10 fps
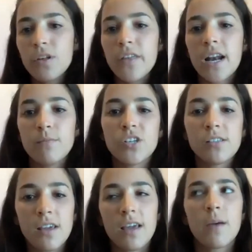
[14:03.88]
that I'm
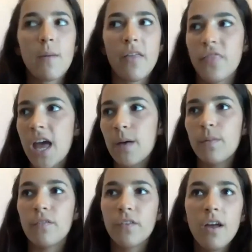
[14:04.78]
just thinking about
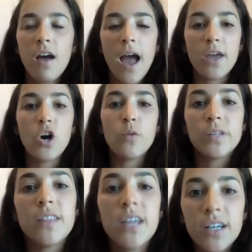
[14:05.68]
them. I hope
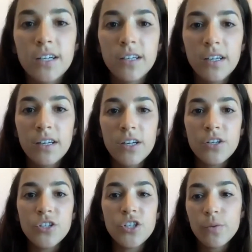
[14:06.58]
that they're
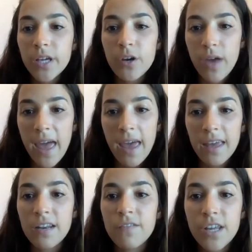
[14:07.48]
doing okay.
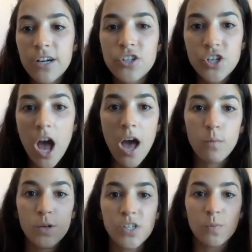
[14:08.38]
And if their
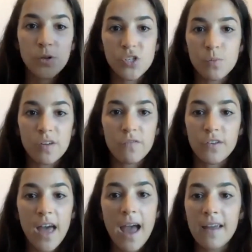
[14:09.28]
job was supposed to be
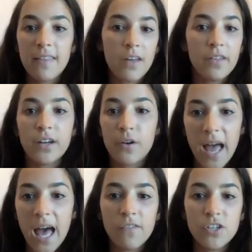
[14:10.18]
for that, and now they don't
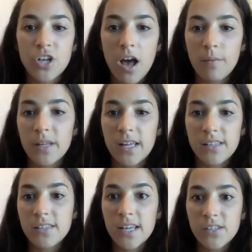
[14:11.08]
have a job,
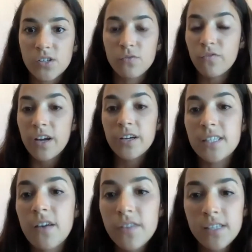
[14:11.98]
it's very
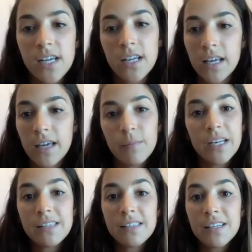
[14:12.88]
devastating. I
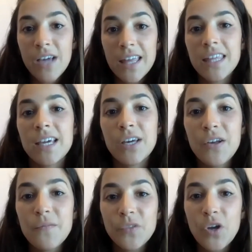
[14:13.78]
mean, I think
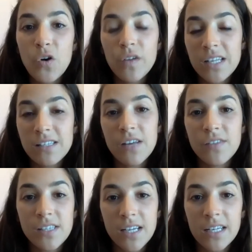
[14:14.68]
COVID has
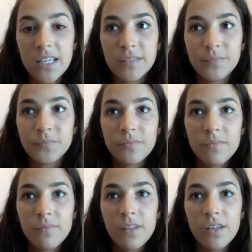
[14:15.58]
devastated
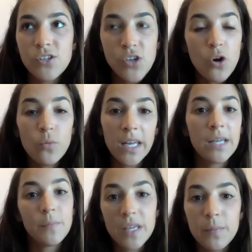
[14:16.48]
so
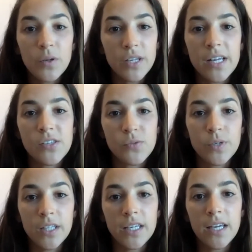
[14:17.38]
many people. It's
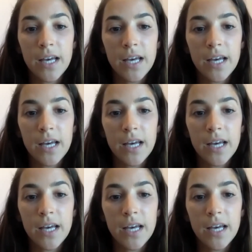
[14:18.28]
really